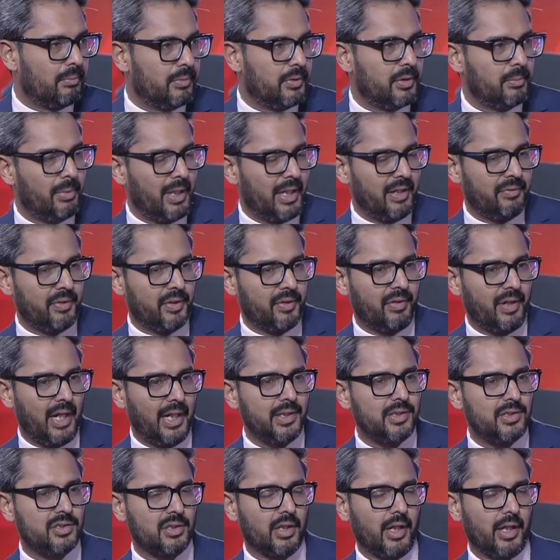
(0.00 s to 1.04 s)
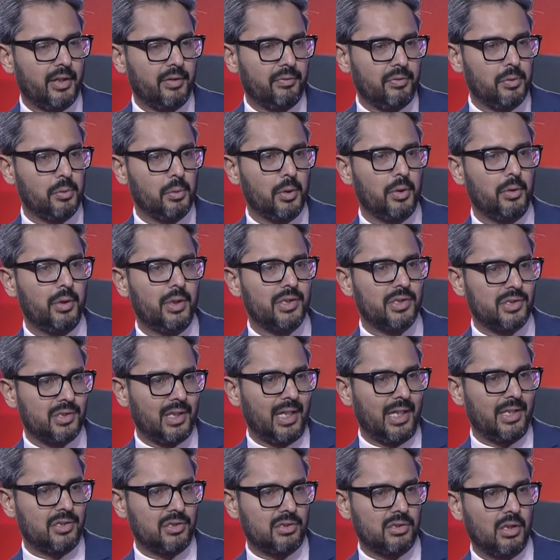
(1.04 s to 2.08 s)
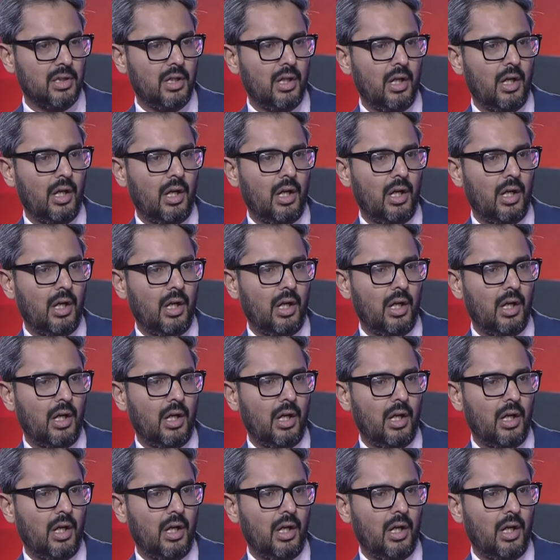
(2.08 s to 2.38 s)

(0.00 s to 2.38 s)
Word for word: the benefit of hindsight, if you were to assess